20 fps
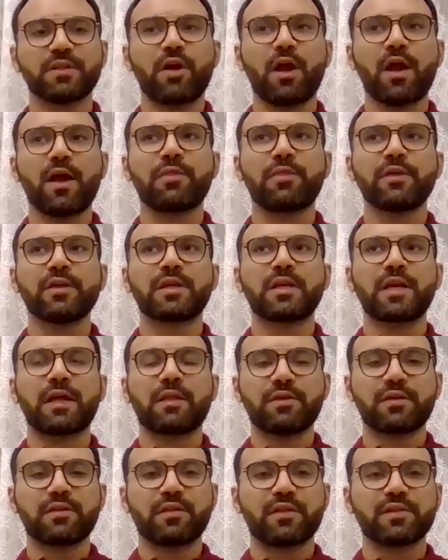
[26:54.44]
No, I think
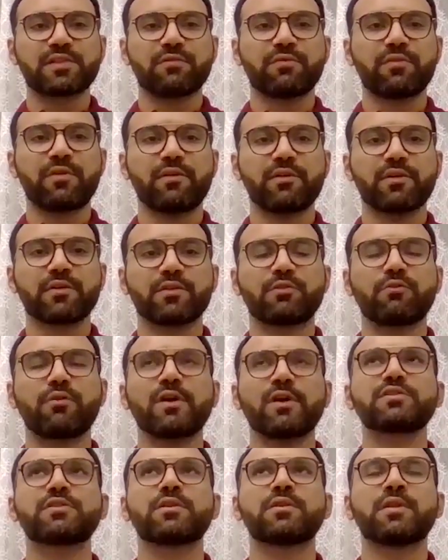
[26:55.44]
that's a very good
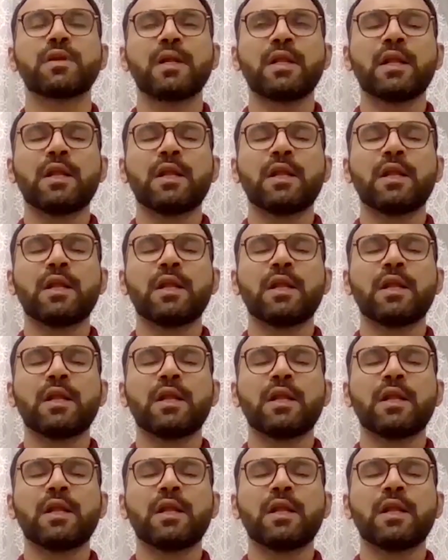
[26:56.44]
question.